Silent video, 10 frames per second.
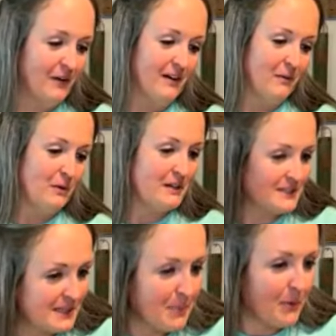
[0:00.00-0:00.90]
what is
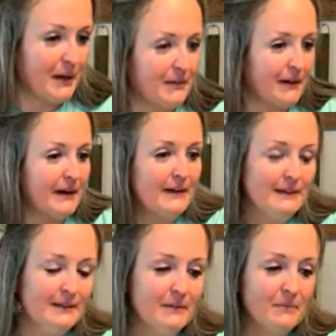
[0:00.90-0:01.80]
the point, right?
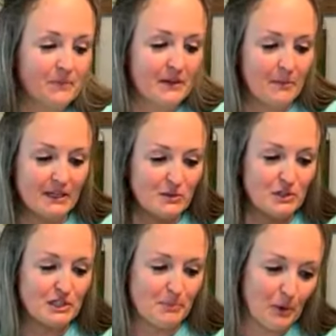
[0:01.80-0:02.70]
Might as well
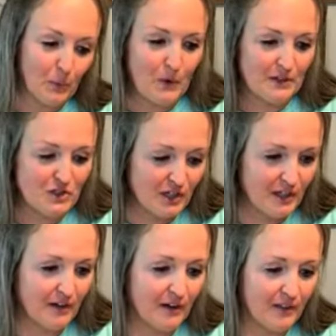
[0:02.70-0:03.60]
just put one cheek
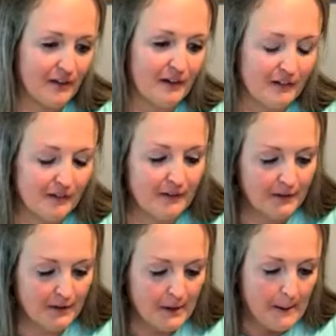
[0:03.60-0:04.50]
on there.
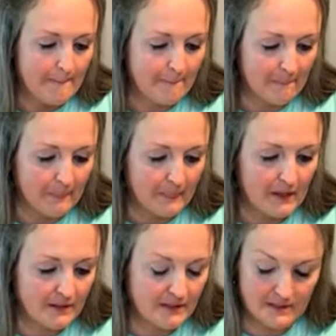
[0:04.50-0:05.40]

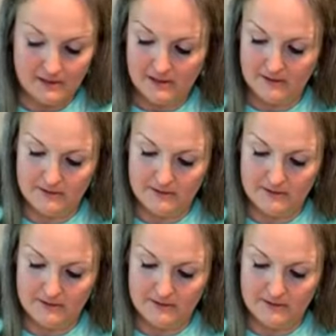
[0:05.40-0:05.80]
Let's see.